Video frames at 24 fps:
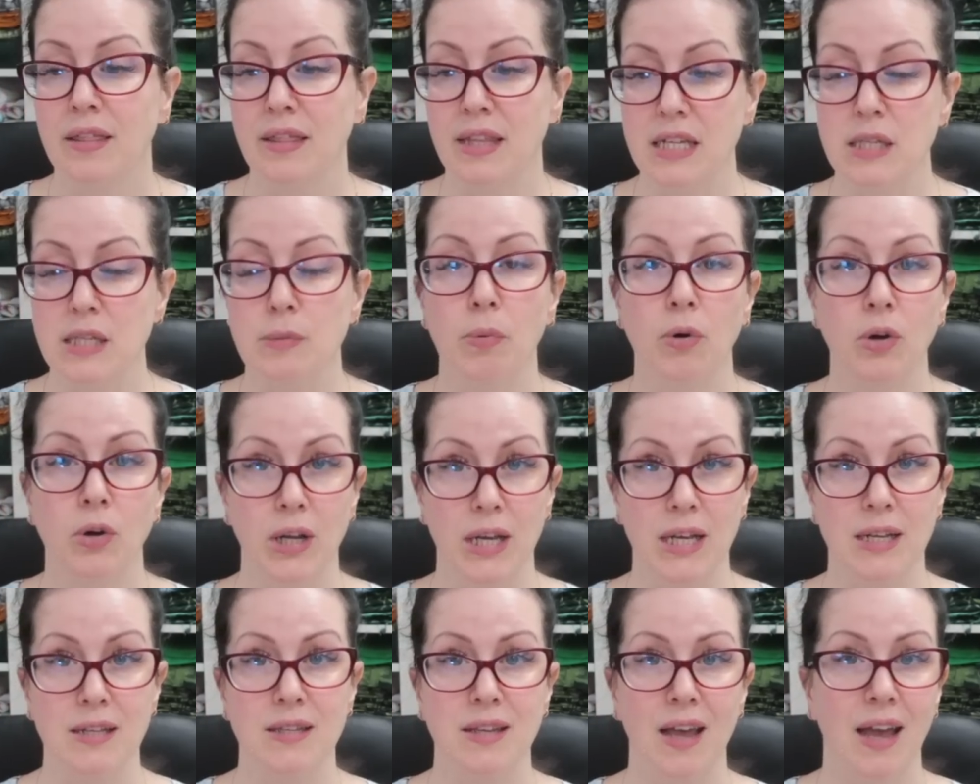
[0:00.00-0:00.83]
This
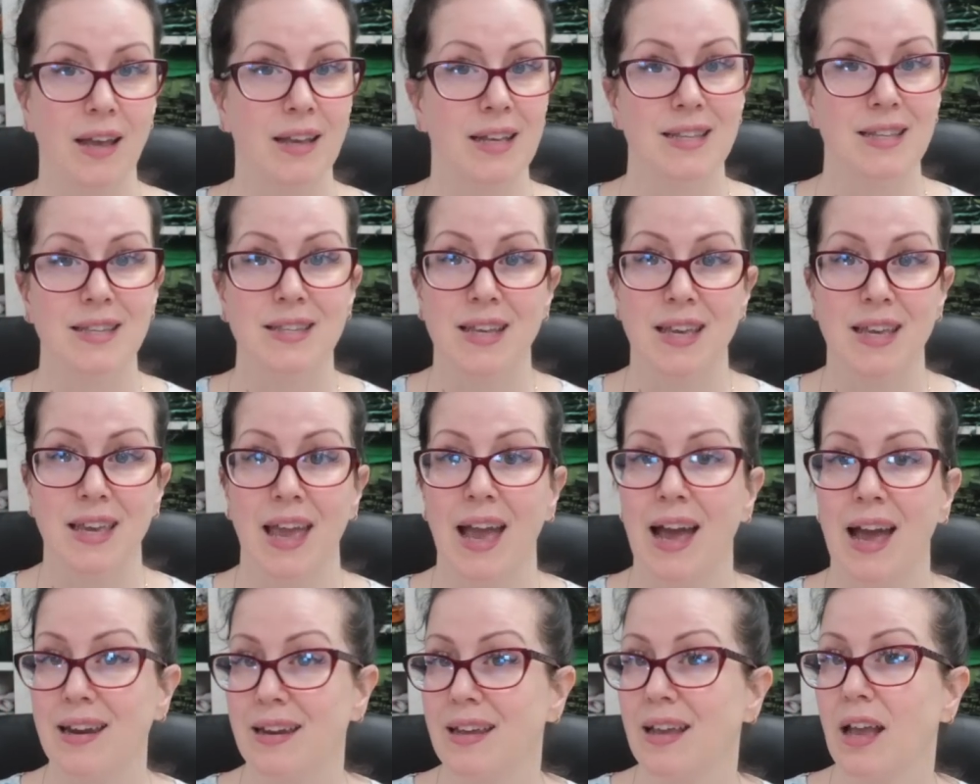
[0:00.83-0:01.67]
bodice, I can see
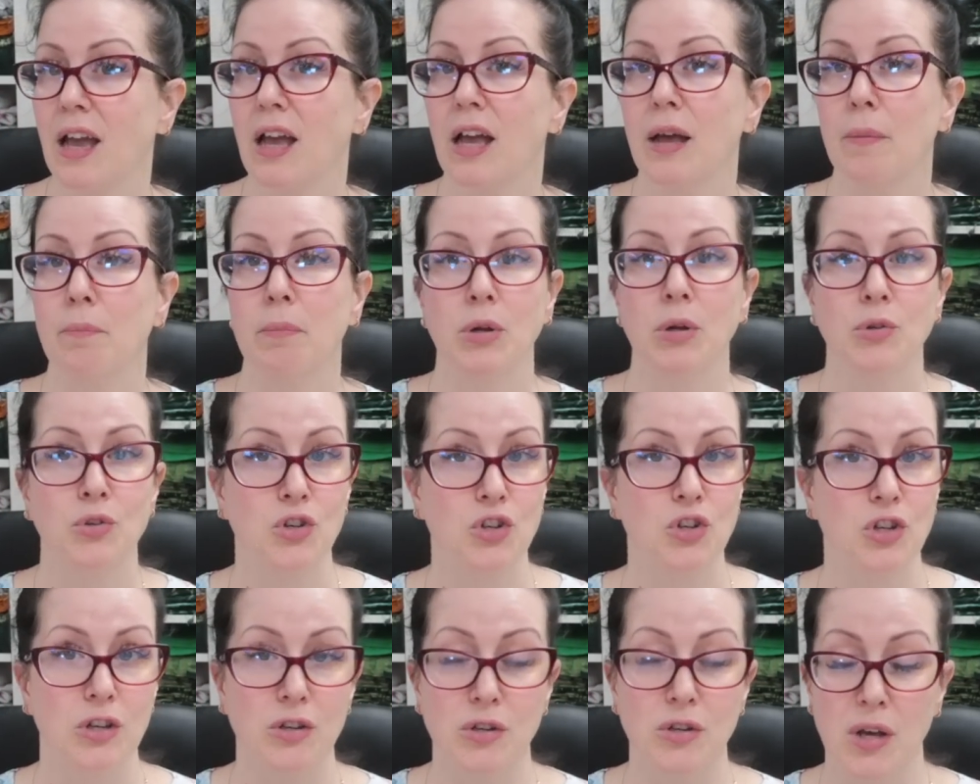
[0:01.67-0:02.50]
adding a
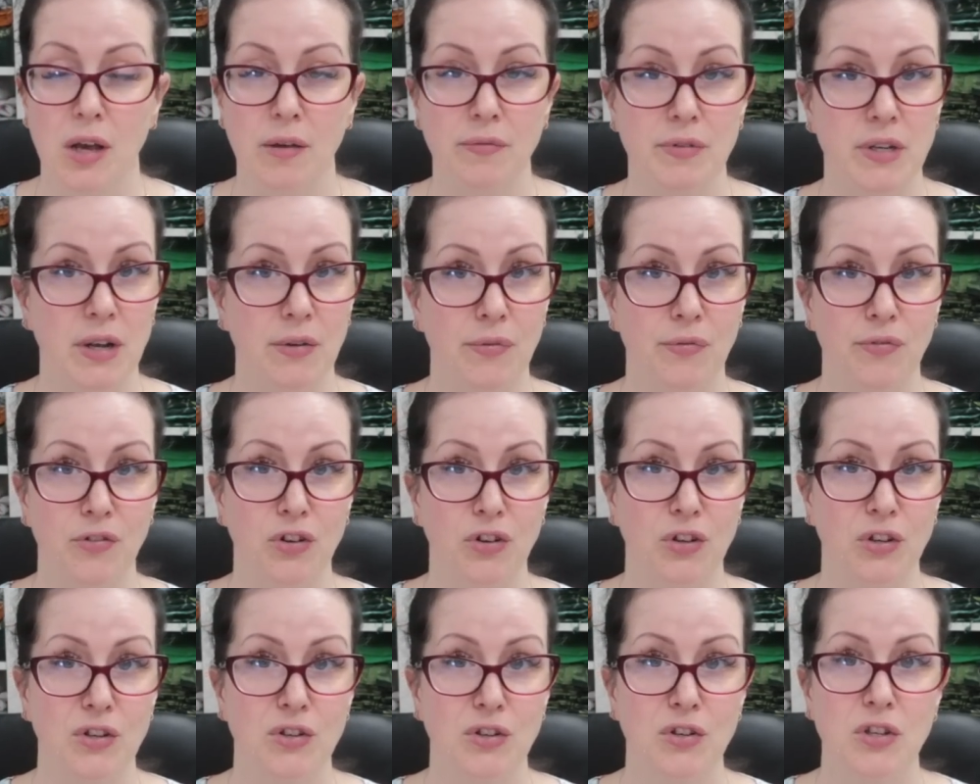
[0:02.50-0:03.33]
multitude of
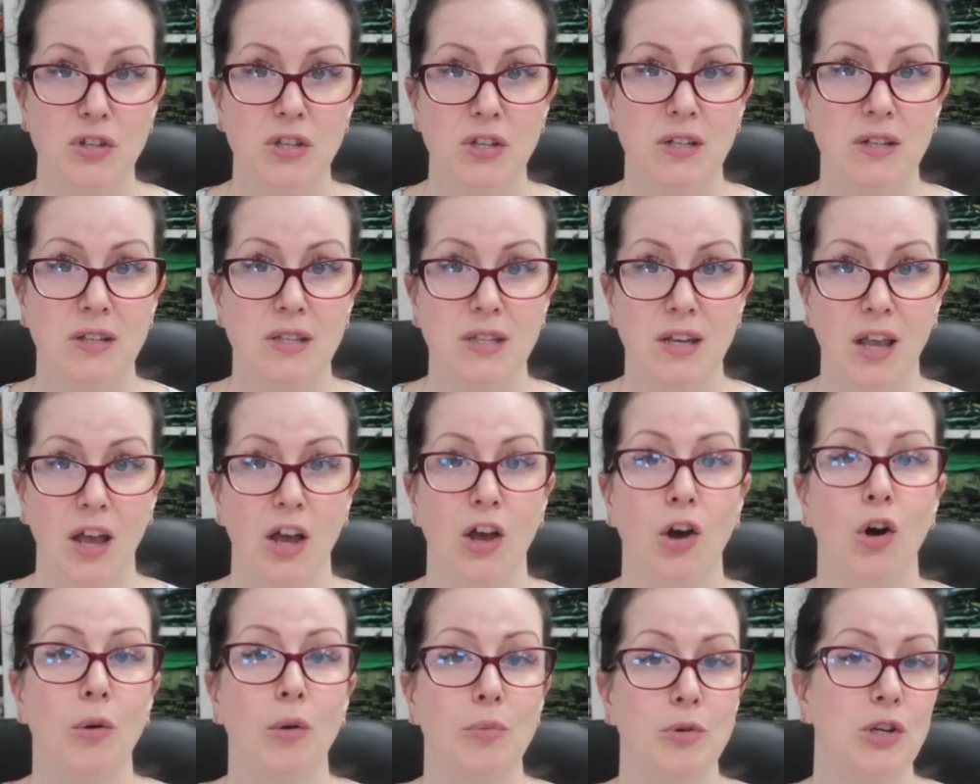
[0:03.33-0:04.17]
different
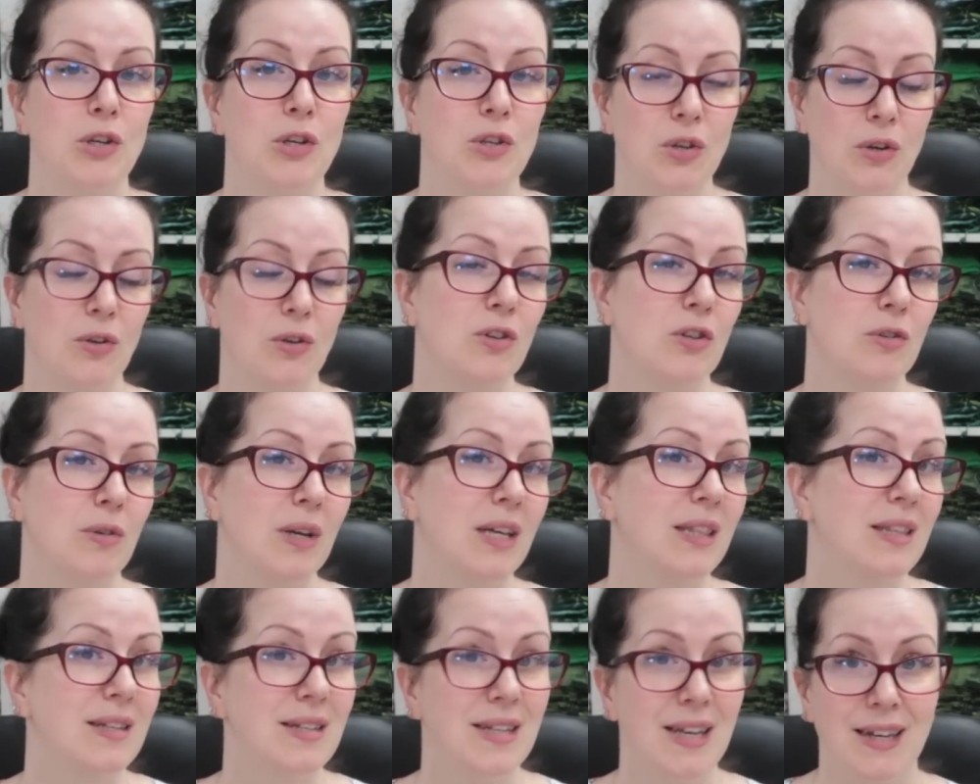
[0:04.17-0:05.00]
skirt options onto
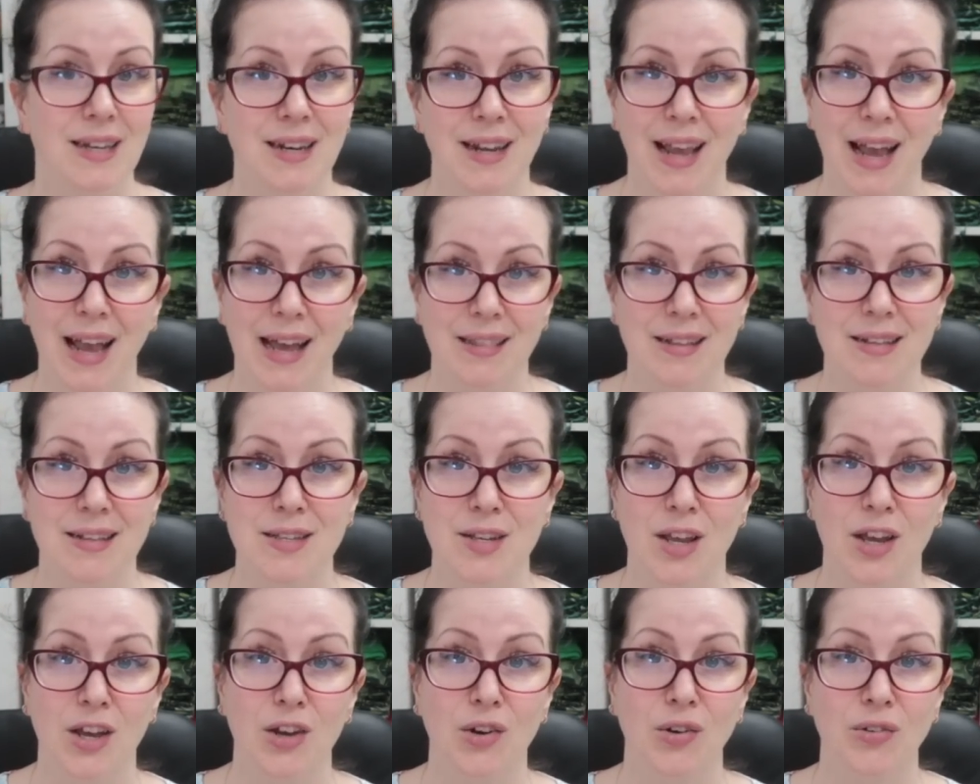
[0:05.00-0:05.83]
it. The tiered and gathered
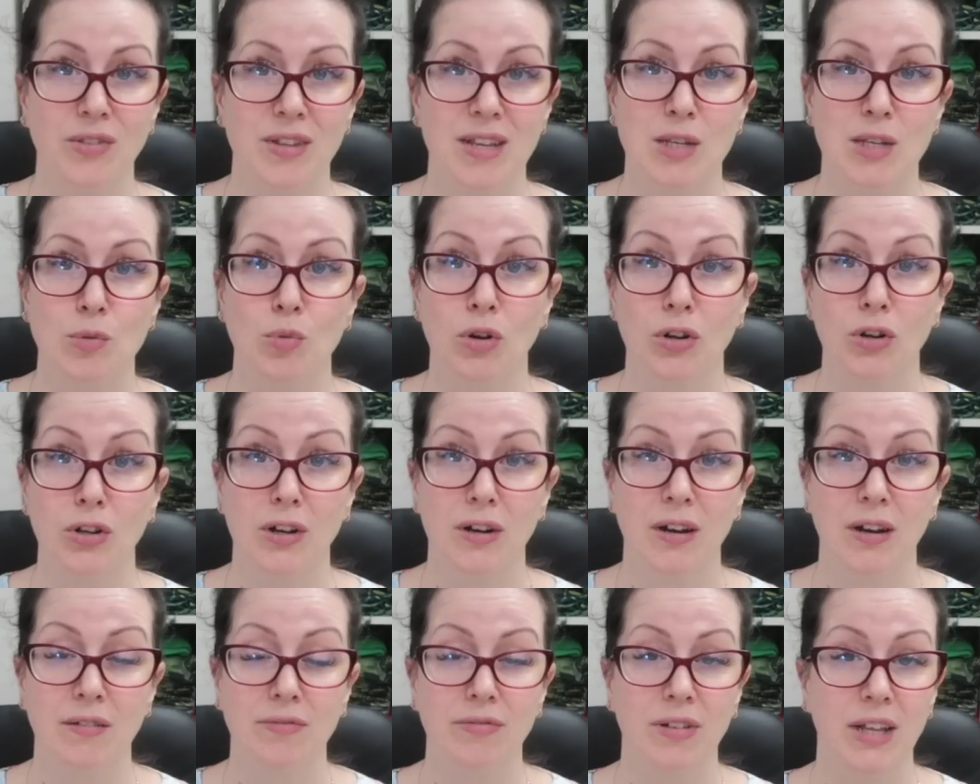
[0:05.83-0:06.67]
skirt on this would
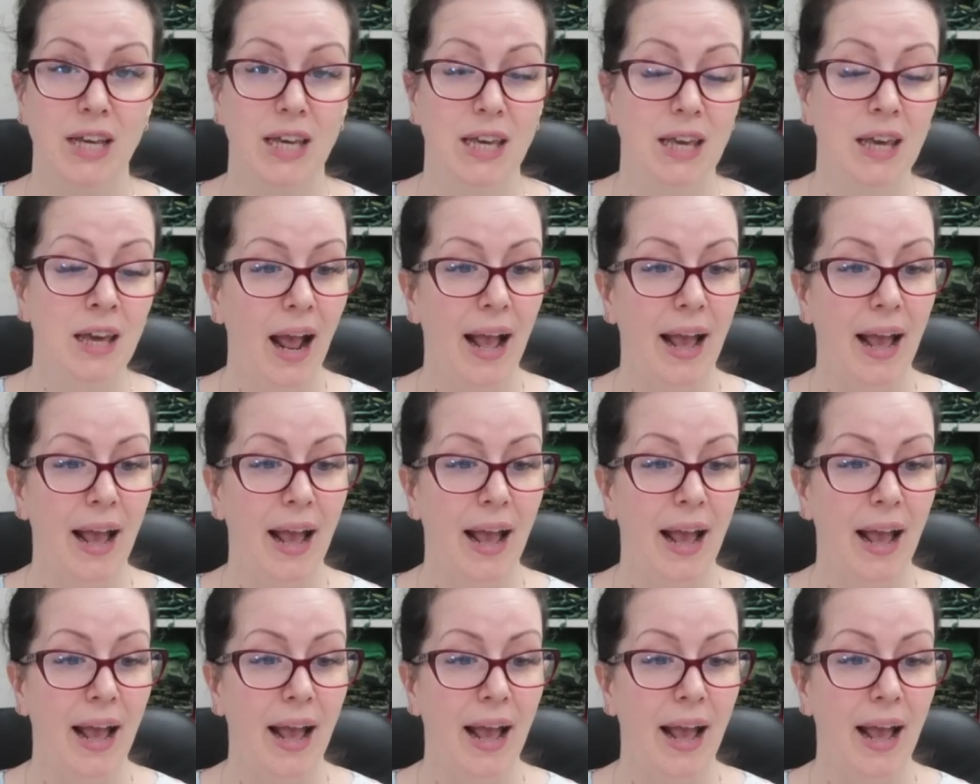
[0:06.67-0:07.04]
look lovely.